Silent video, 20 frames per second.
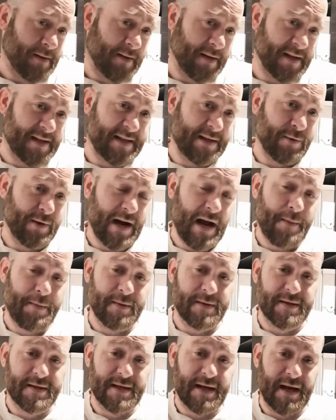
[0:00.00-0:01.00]
Let's see what
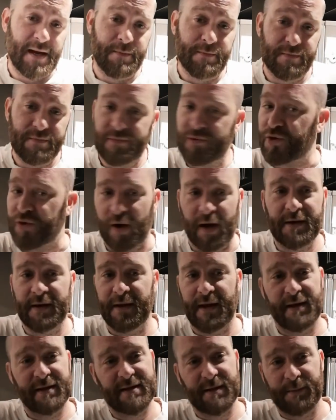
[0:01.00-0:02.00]
happens. I'm trying to
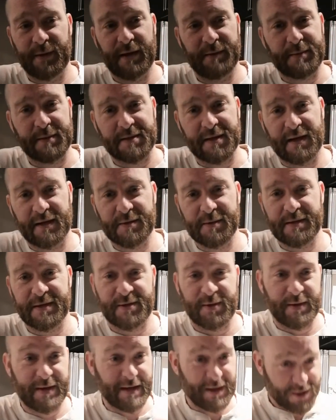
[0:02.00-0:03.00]
line somebody up to talk to us
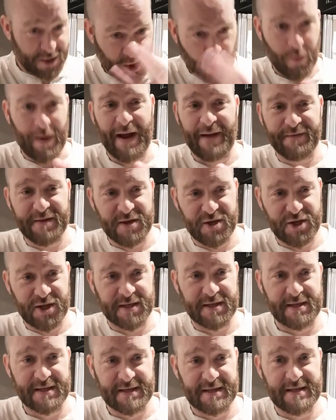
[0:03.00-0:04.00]
so that you don't have to
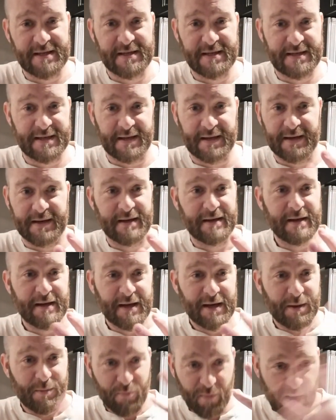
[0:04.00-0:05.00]
just listen to
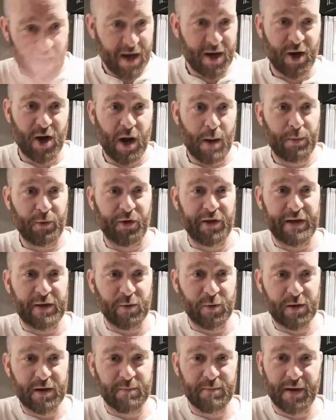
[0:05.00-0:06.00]
my
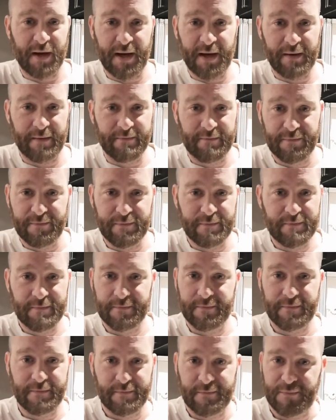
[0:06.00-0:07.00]
gobbledygook and my
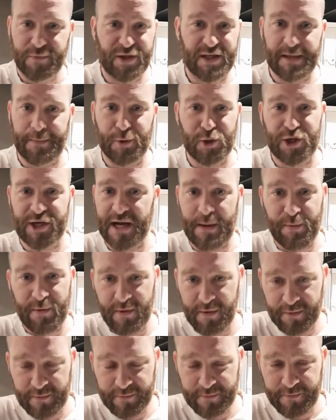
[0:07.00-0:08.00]
jibber
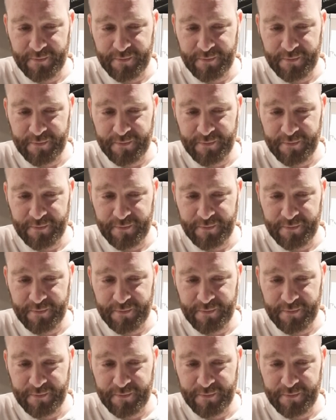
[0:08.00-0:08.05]
jabber.